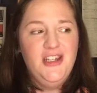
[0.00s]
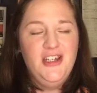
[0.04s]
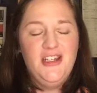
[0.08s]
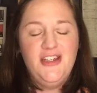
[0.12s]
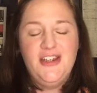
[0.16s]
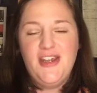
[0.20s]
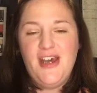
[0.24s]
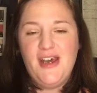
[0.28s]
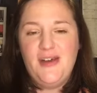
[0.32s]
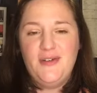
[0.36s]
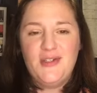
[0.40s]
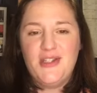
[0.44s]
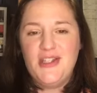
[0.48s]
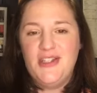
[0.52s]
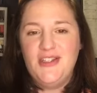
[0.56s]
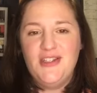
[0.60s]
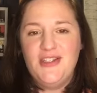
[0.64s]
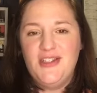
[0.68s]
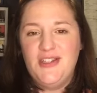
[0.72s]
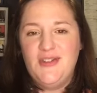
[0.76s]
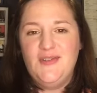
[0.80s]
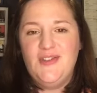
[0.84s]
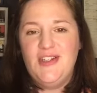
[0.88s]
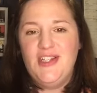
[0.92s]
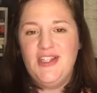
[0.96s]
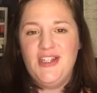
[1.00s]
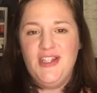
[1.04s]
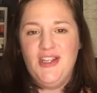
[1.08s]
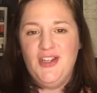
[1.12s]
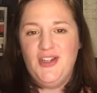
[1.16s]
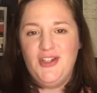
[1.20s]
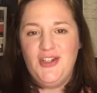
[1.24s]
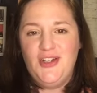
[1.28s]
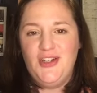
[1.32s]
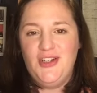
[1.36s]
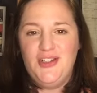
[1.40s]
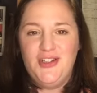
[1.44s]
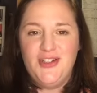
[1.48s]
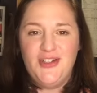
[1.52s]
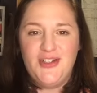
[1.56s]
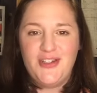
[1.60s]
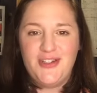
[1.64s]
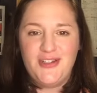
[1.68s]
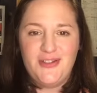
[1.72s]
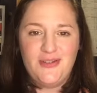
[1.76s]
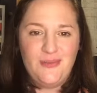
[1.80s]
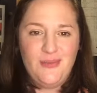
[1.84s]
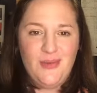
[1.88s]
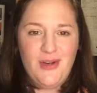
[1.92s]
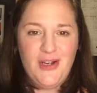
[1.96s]
thousands of
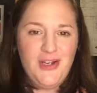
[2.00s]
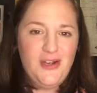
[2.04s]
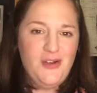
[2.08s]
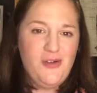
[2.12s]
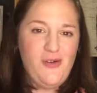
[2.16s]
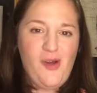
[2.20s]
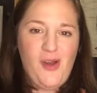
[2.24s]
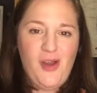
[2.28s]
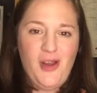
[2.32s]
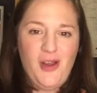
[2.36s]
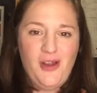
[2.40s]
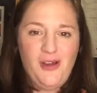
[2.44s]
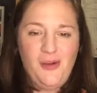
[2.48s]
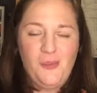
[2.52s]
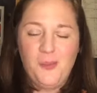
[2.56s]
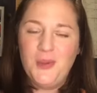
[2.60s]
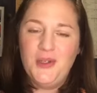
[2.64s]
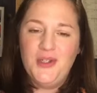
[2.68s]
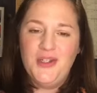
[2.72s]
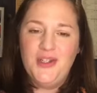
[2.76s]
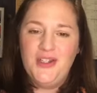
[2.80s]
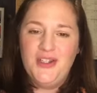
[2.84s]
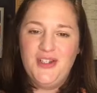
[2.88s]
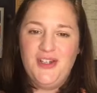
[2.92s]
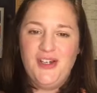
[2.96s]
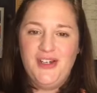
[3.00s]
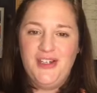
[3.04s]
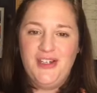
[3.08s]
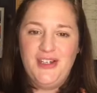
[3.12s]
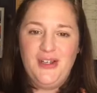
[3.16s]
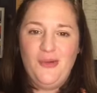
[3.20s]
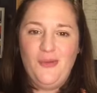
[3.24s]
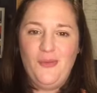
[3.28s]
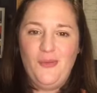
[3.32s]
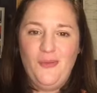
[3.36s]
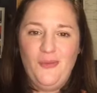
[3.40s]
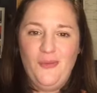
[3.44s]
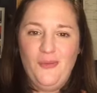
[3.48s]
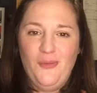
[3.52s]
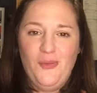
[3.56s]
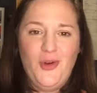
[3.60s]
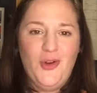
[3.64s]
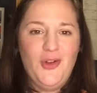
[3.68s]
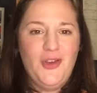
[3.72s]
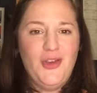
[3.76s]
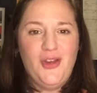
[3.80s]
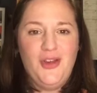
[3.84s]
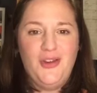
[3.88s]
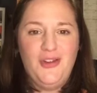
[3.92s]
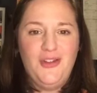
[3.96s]
decisions when you're growing up and deciding what
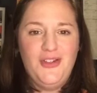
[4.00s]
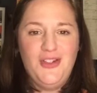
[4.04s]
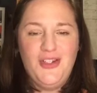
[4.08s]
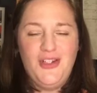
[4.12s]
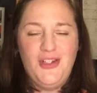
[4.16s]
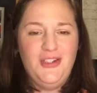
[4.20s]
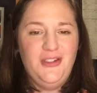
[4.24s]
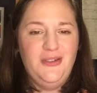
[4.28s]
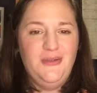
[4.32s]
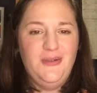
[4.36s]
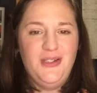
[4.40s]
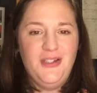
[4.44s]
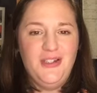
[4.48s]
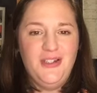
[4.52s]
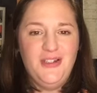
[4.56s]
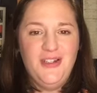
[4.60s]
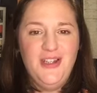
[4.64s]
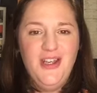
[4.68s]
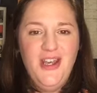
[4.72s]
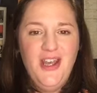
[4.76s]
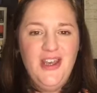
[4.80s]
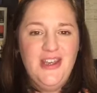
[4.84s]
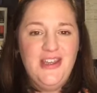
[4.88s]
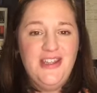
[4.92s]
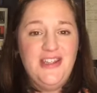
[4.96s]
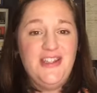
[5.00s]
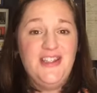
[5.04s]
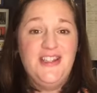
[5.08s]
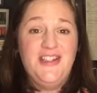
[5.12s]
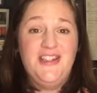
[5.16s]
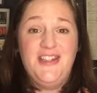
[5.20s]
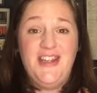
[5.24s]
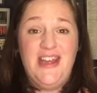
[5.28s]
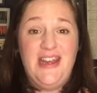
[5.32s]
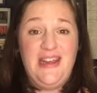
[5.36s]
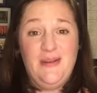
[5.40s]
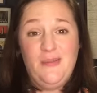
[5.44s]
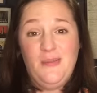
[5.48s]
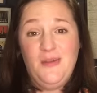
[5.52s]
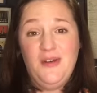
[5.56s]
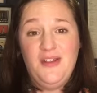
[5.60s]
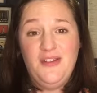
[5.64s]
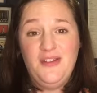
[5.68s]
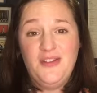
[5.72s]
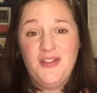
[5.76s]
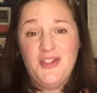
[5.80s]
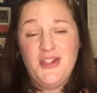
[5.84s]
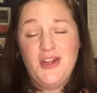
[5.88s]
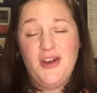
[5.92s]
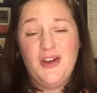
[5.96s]
you're going to do and it's the same with
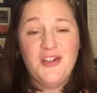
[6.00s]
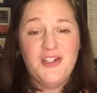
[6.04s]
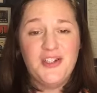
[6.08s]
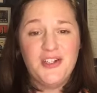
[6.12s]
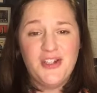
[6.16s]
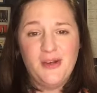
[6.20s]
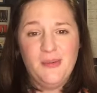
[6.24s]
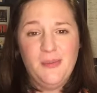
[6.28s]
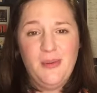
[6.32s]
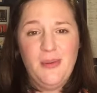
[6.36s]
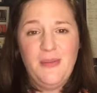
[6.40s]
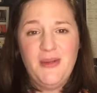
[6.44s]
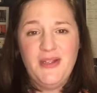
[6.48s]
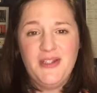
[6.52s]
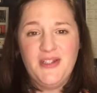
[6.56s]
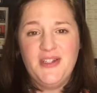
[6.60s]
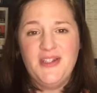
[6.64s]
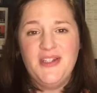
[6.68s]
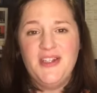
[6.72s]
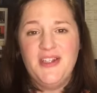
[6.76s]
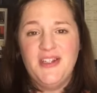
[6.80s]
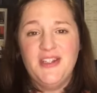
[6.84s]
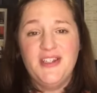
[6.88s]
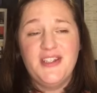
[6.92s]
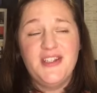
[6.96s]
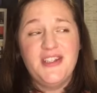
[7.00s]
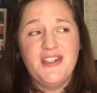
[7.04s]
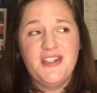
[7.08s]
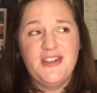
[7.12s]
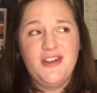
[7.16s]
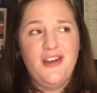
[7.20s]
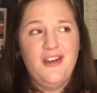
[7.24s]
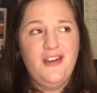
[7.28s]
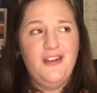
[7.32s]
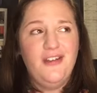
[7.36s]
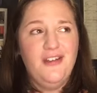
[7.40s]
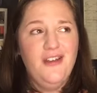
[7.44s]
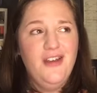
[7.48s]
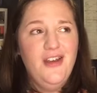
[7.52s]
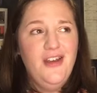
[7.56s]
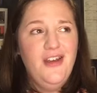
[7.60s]
starting up a business so